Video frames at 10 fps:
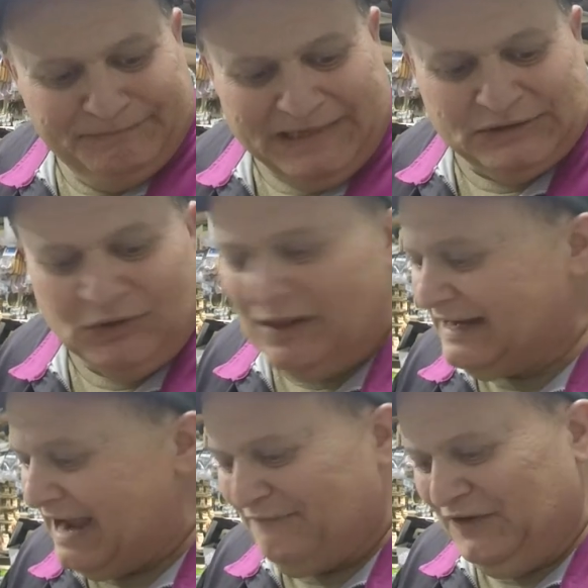That's all I
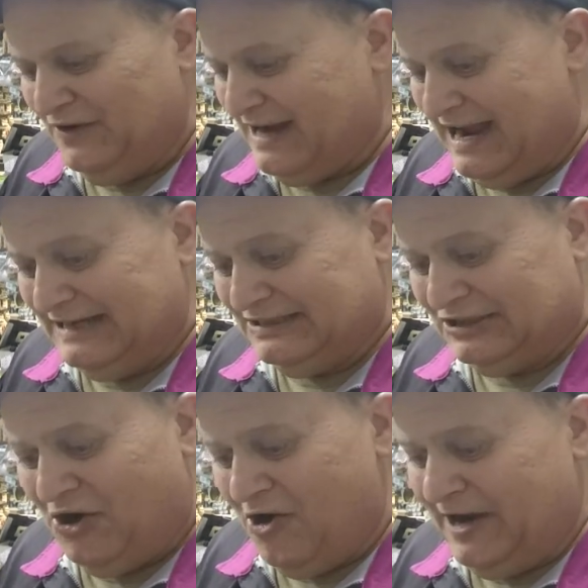got for you guys.
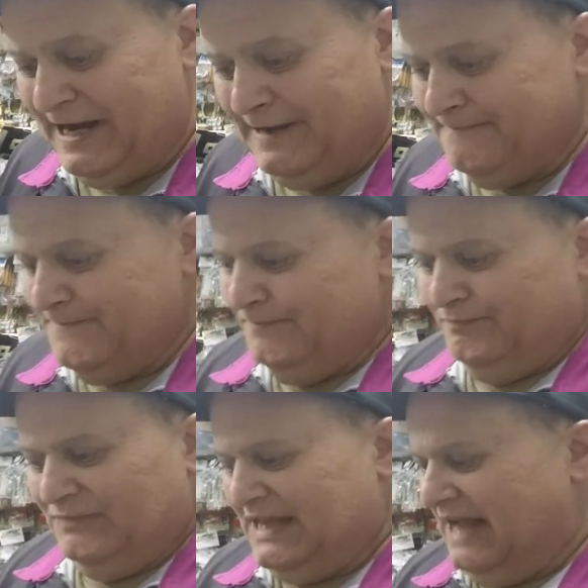Sorry.
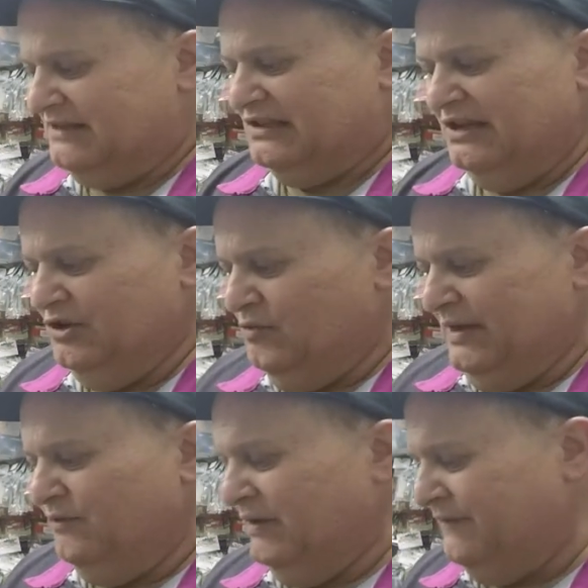That's the new
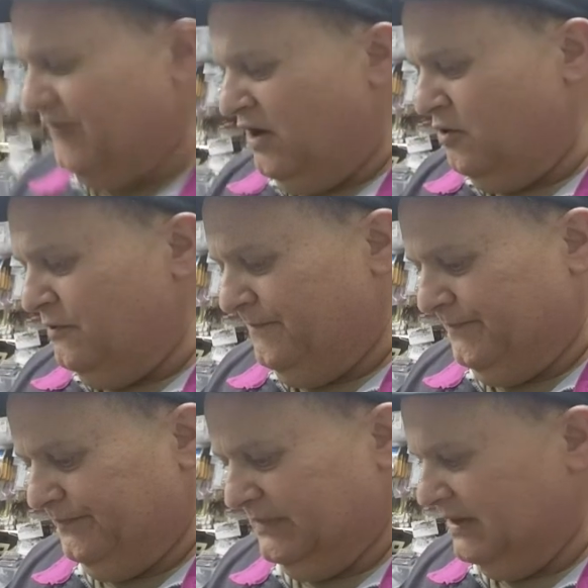E-Revo.
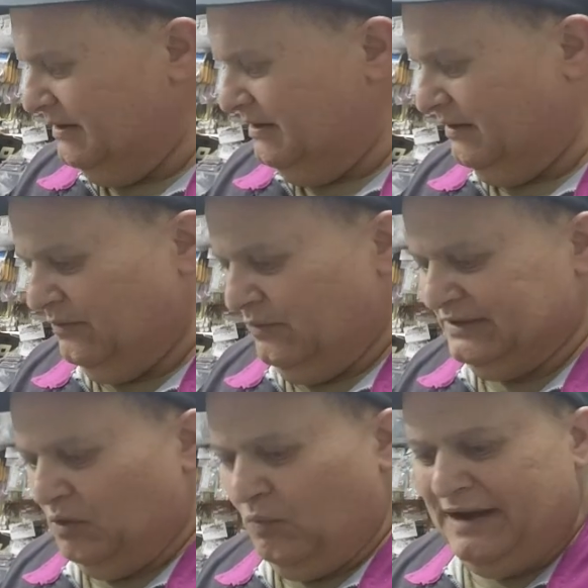
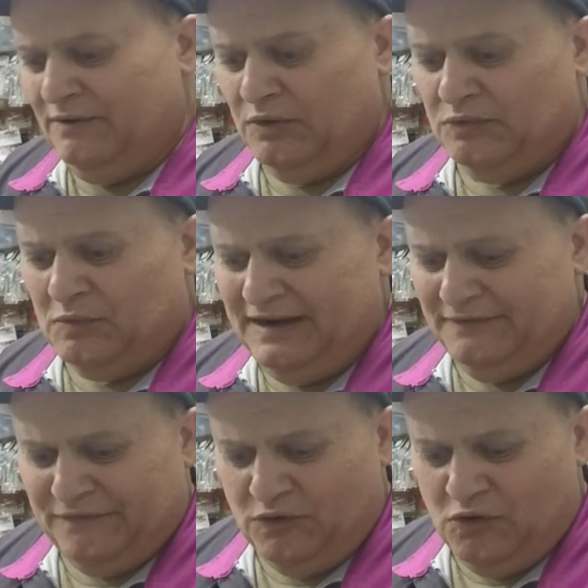Was it worth
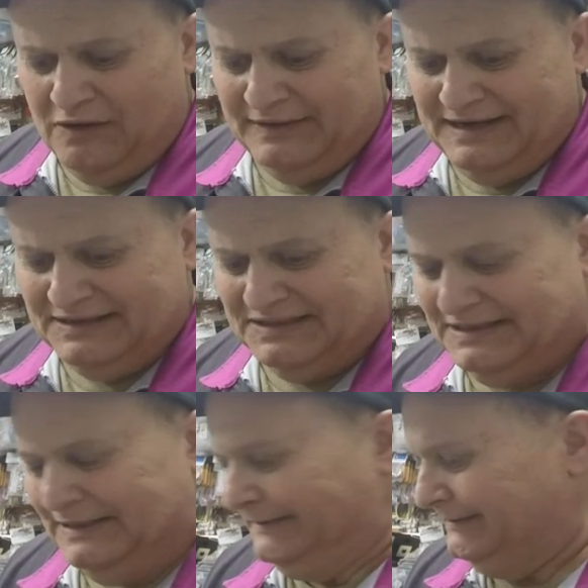waiting for all
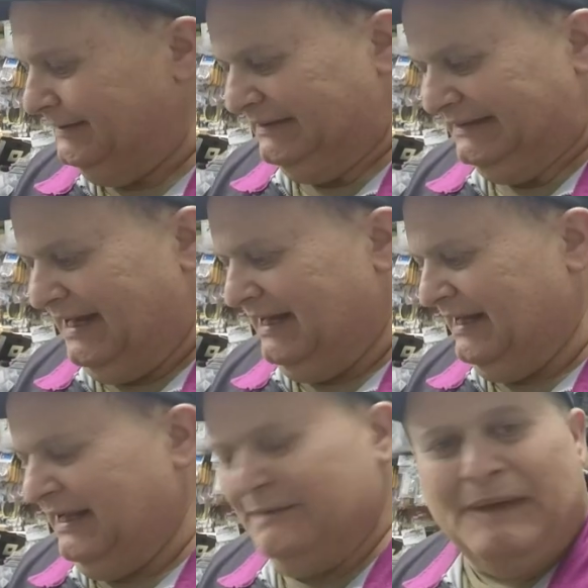this?
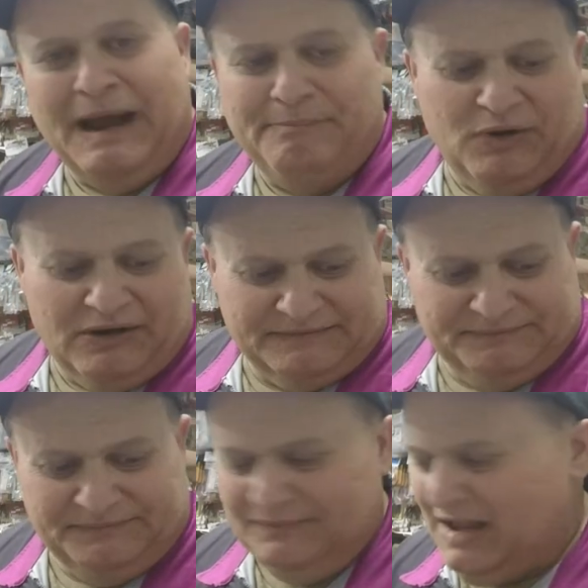In my book,
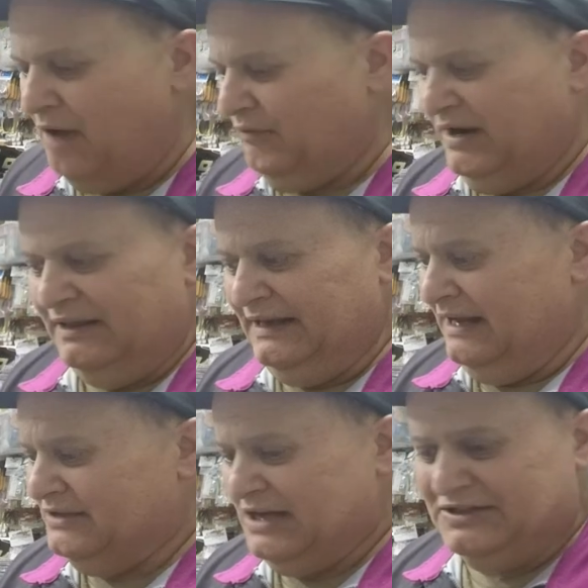not really.
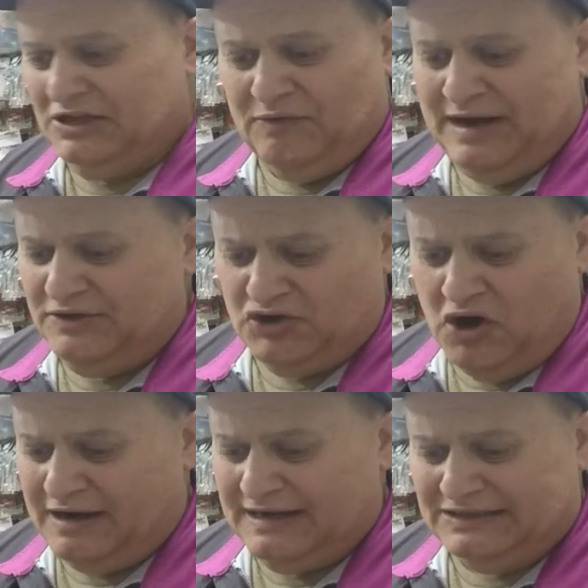It's a great
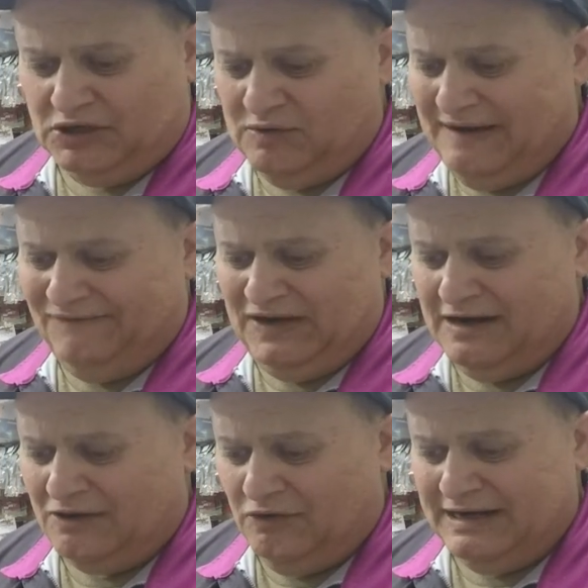truck. It's a great
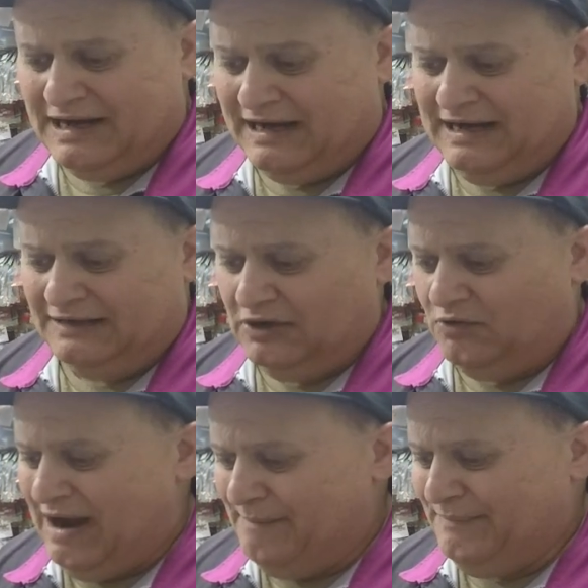vehicle. You could kick the
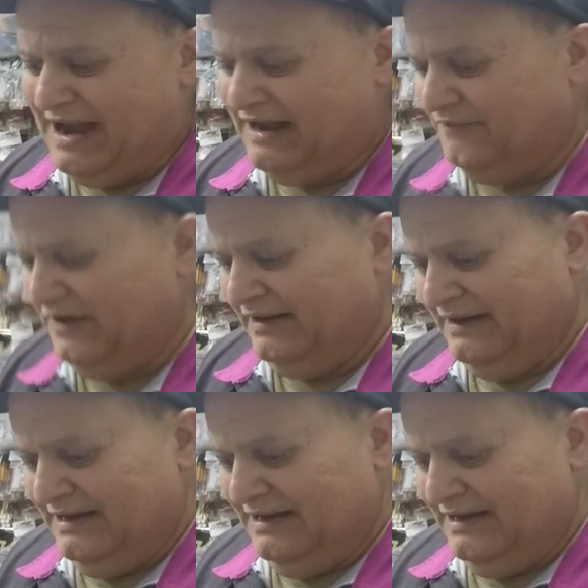crap out of it.